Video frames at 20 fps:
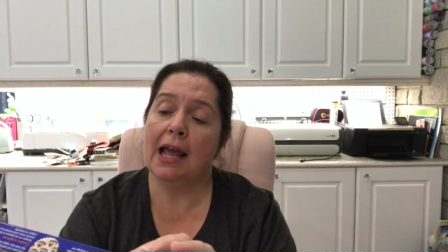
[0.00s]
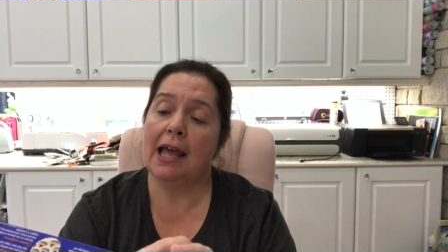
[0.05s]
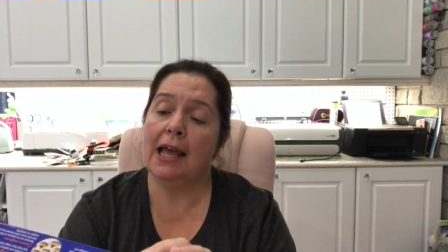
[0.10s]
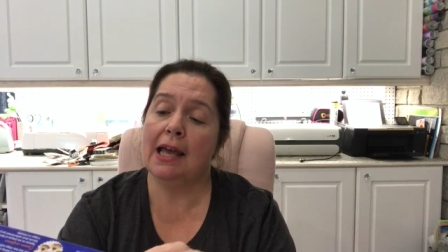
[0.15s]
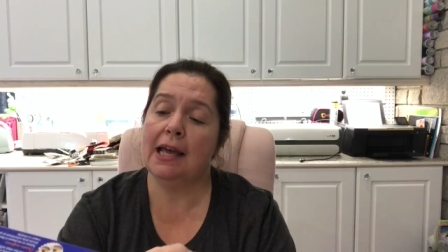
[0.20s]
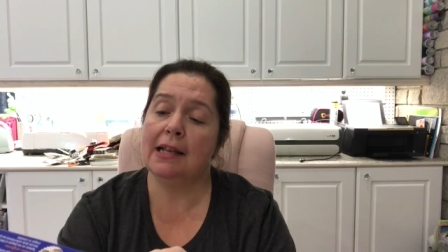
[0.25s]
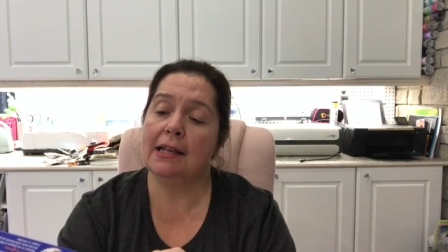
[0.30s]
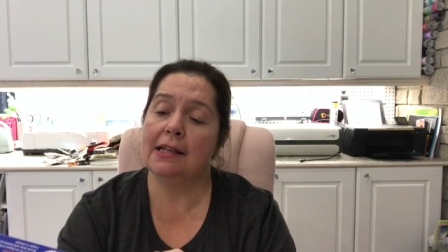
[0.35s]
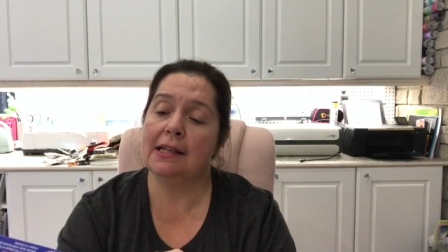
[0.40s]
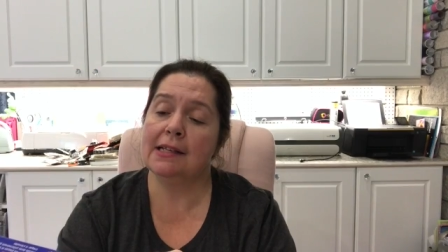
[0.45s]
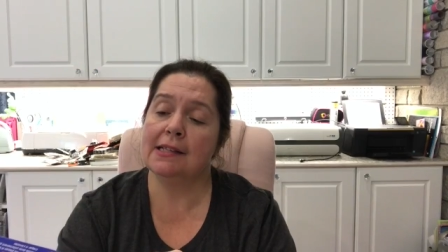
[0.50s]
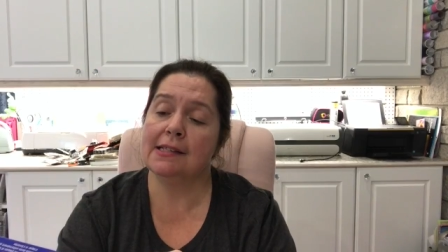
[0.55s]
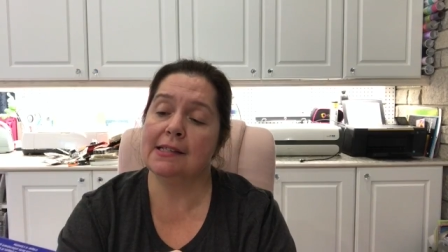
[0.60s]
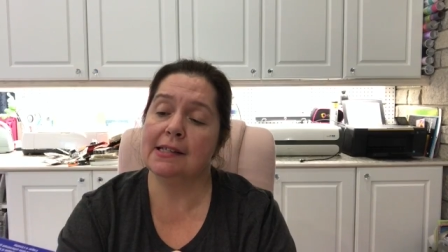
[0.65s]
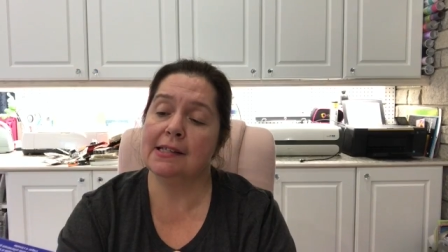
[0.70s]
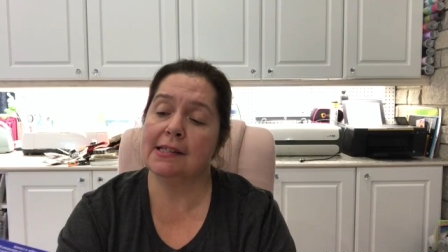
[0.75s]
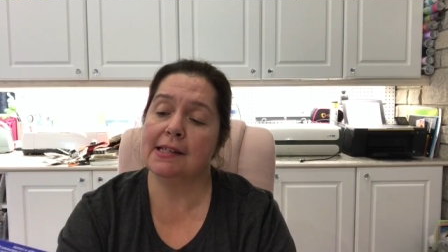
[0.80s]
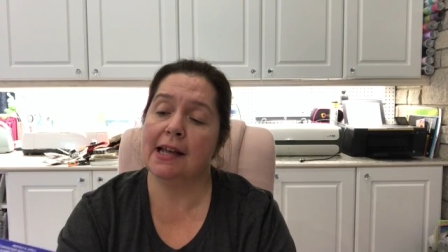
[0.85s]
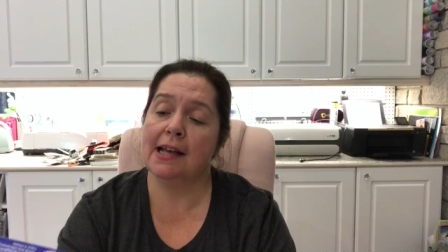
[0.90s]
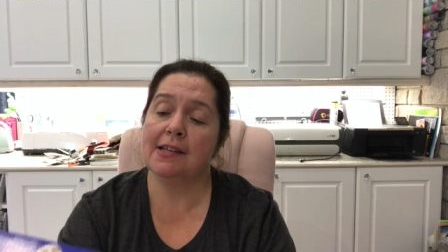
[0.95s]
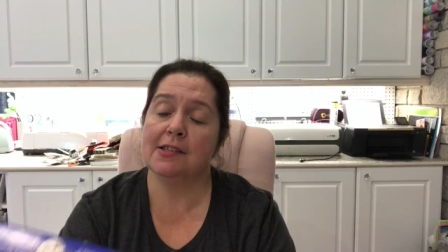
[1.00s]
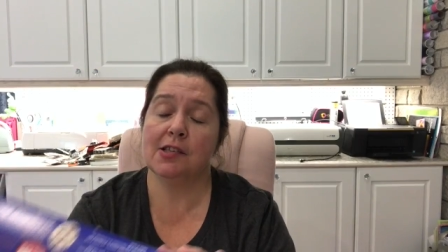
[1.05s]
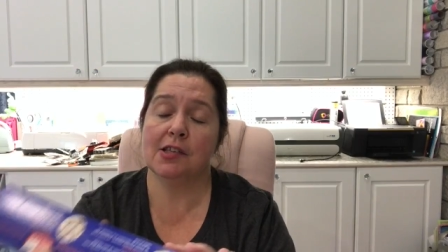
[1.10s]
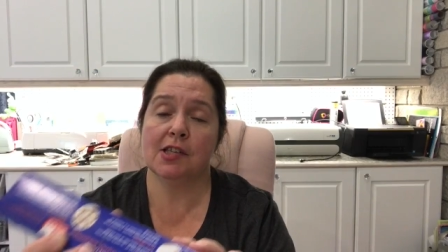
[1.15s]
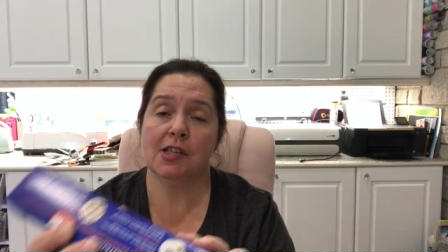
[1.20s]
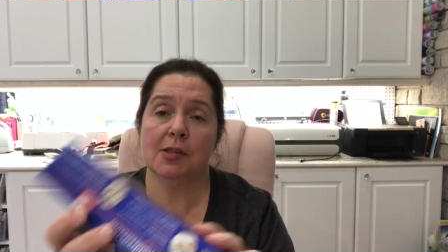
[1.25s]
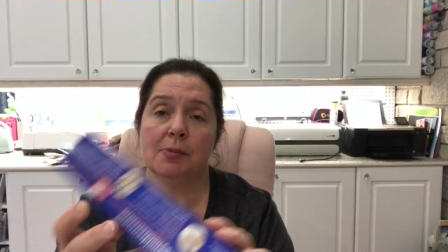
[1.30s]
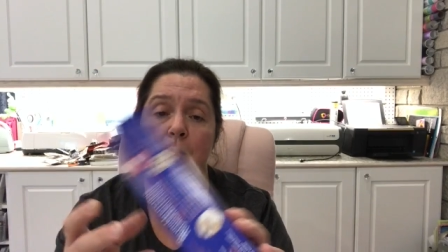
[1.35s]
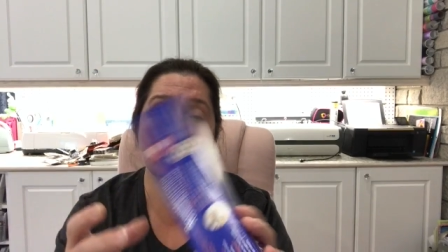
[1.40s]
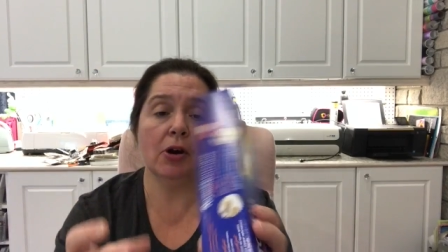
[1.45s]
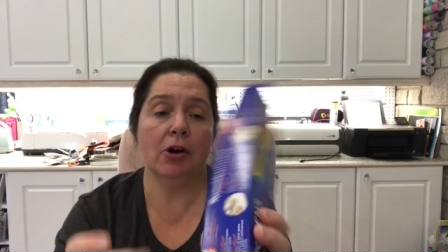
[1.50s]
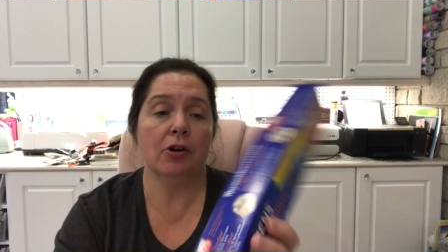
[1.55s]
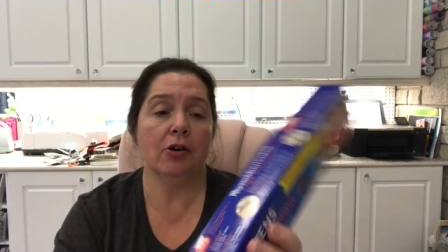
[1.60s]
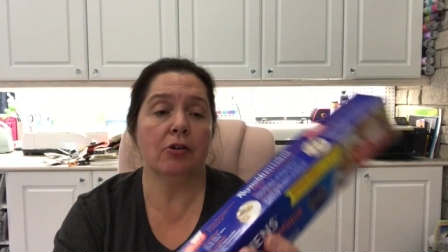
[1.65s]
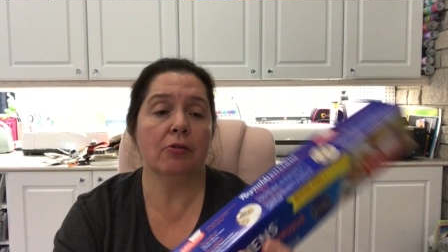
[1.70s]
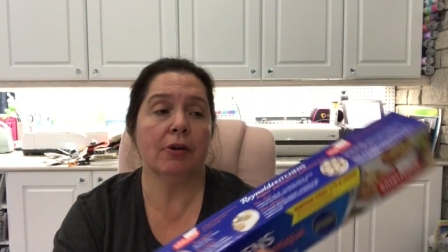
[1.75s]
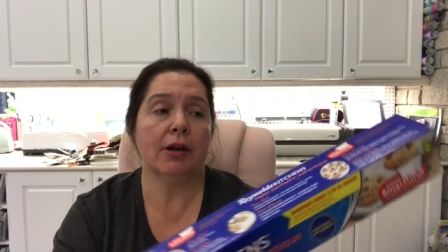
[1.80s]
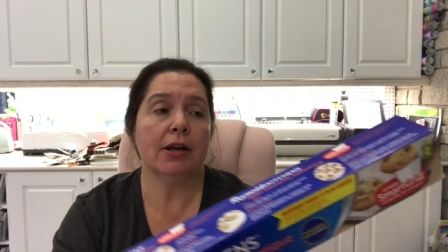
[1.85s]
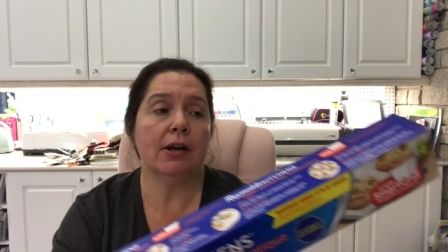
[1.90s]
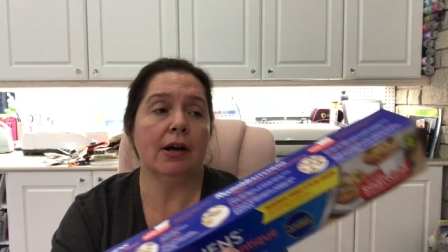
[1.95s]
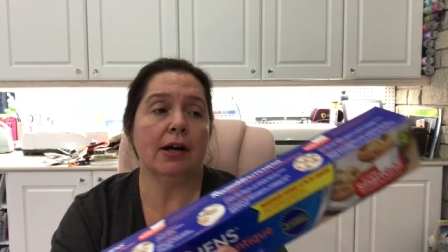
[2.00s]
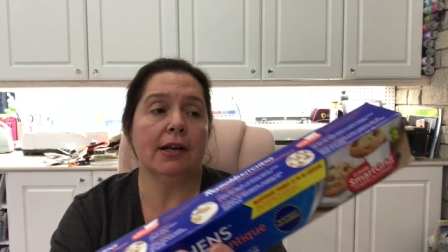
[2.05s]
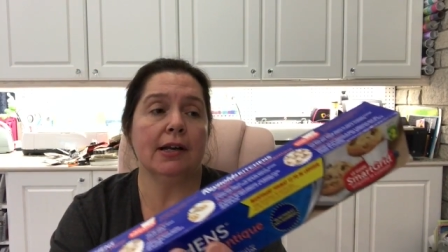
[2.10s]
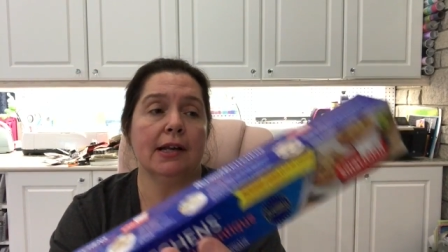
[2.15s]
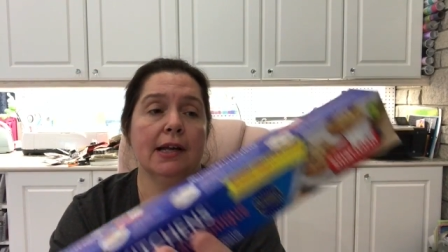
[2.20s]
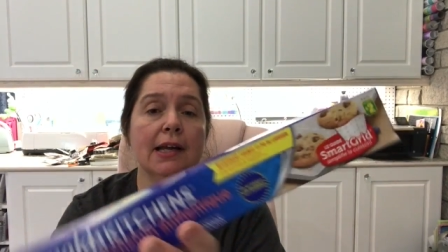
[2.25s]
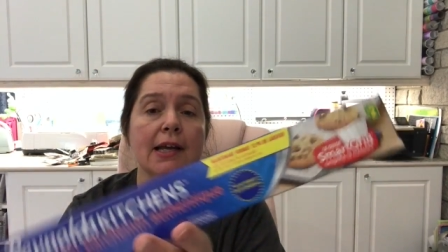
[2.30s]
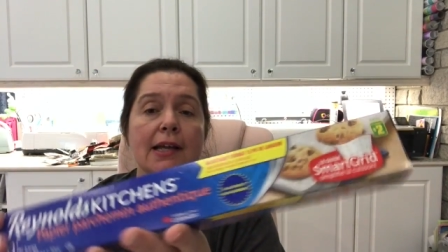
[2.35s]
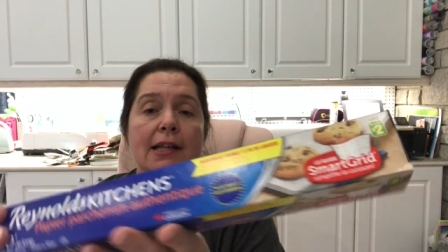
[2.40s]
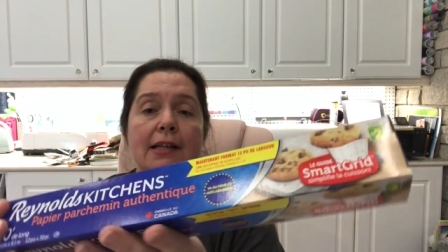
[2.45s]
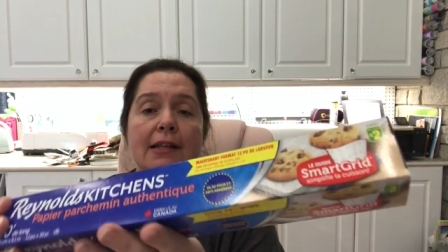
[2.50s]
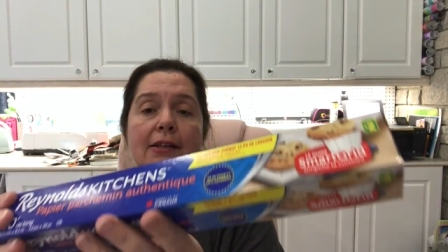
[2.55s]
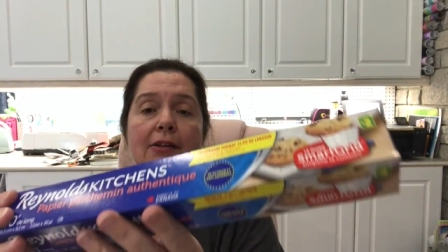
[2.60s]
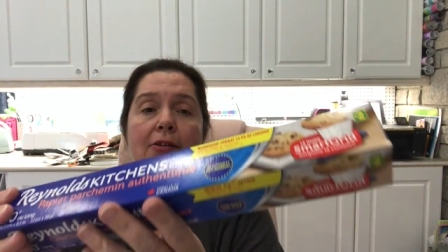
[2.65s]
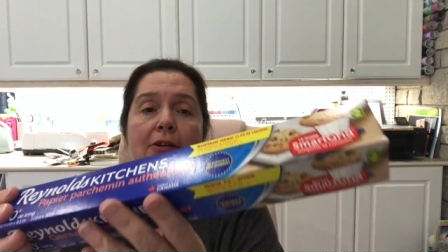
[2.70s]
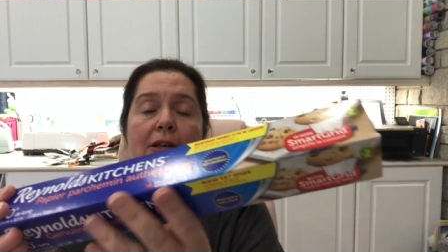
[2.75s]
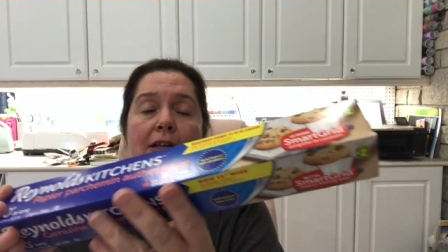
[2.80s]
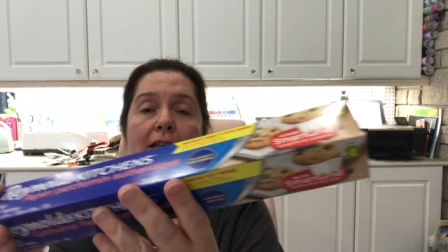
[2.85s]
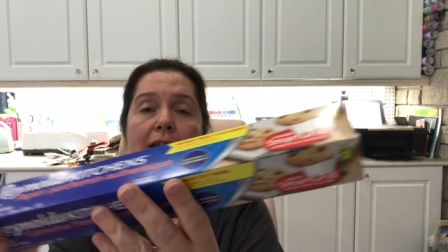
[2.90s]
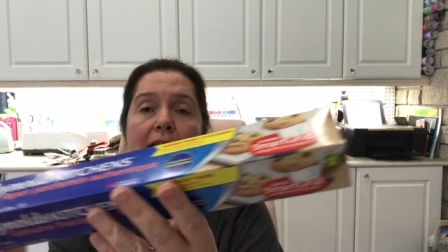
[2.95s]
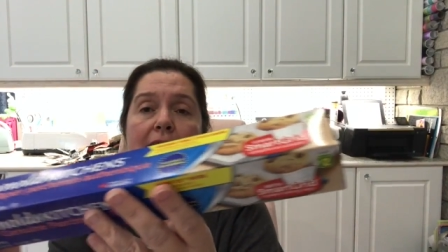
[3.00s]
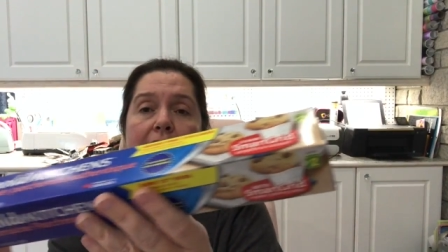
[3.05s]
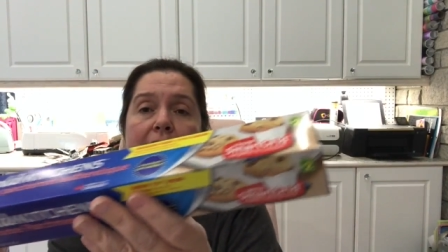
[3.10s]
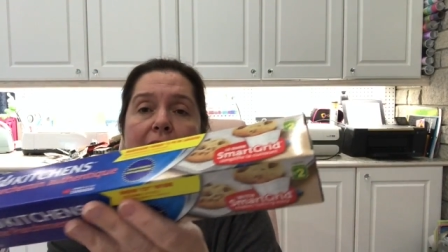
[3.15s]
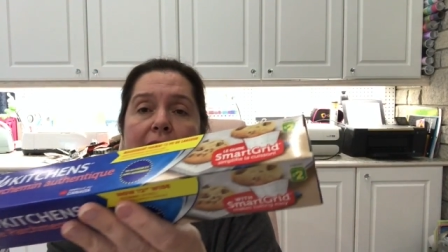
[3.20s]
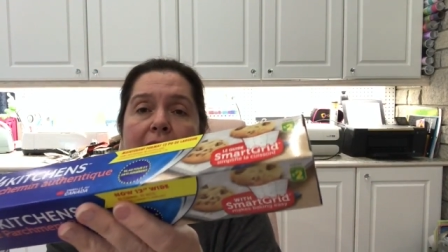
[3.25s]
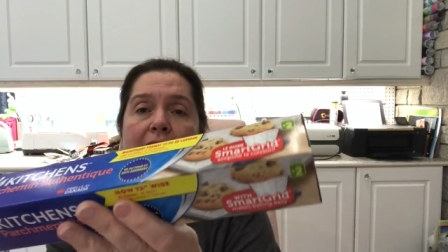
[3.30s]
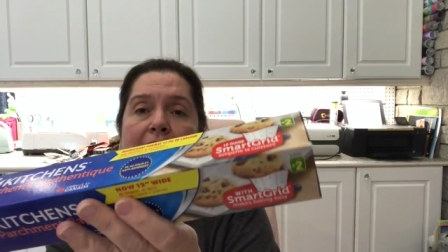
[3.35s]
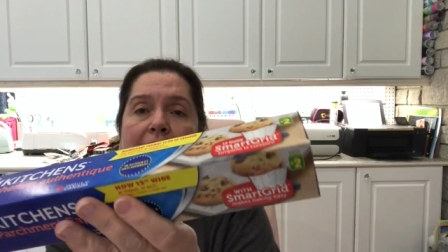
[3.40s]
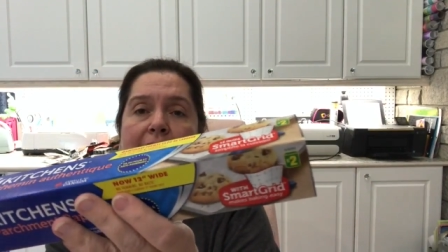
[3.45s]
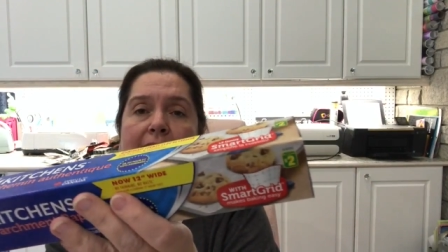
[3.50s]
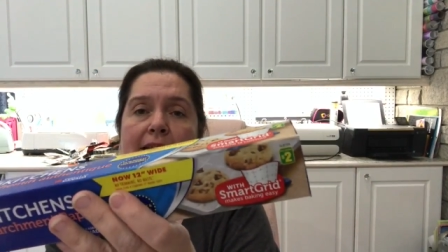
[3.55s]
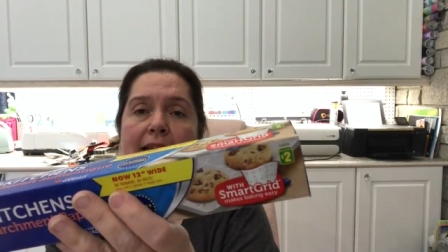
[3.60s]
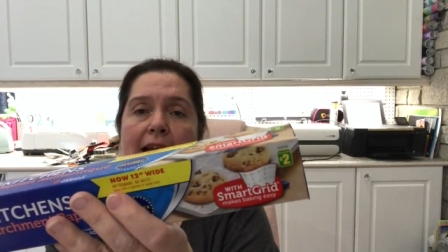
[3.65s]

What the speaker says: and it says it has a smart grid on it, and it does.